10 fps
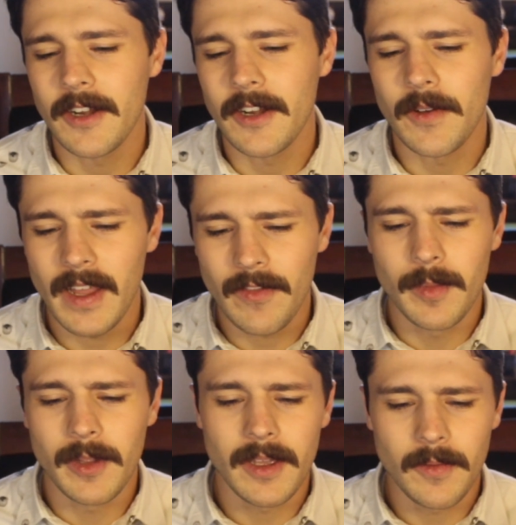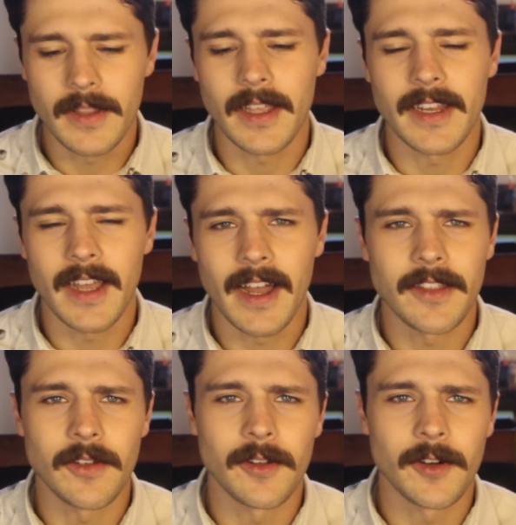inevitably when they die
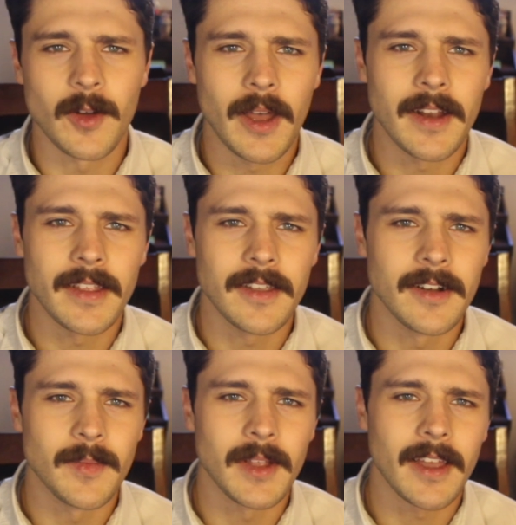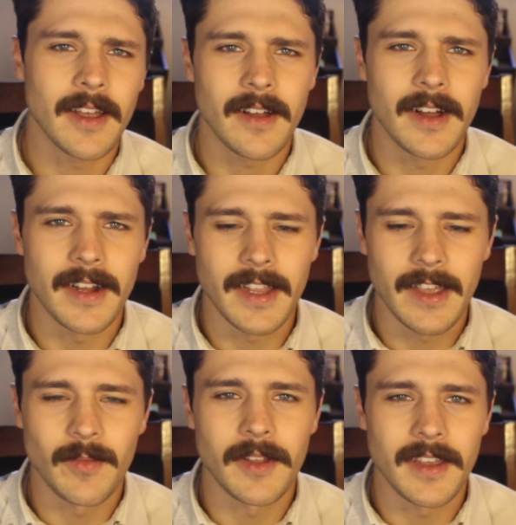and you learn about it, you're going to be like, I'm going to
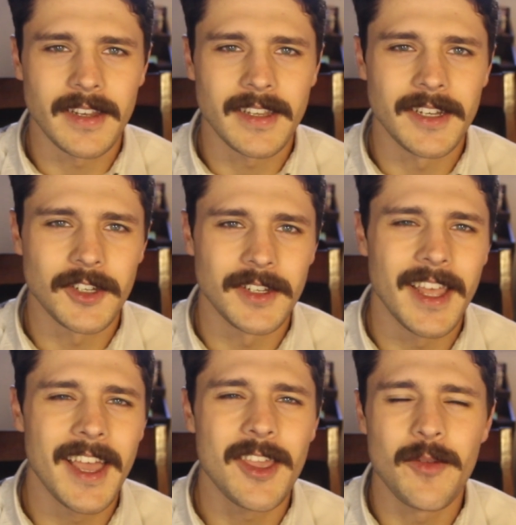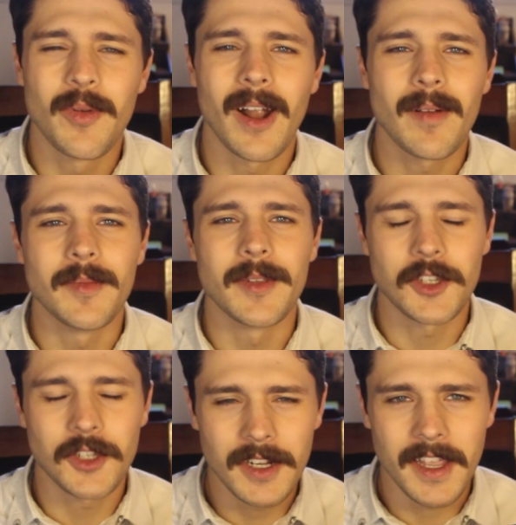give them all the attention that you probably
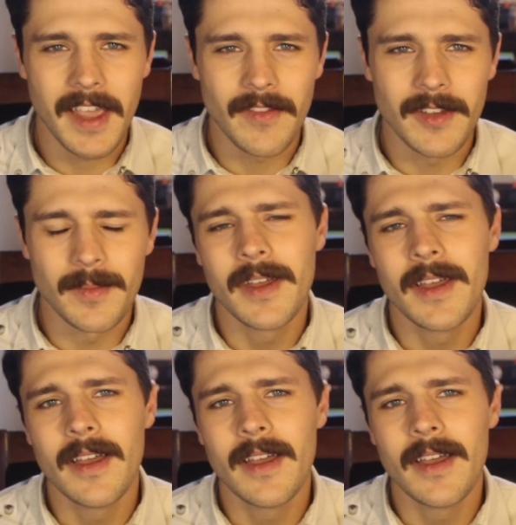should have gave them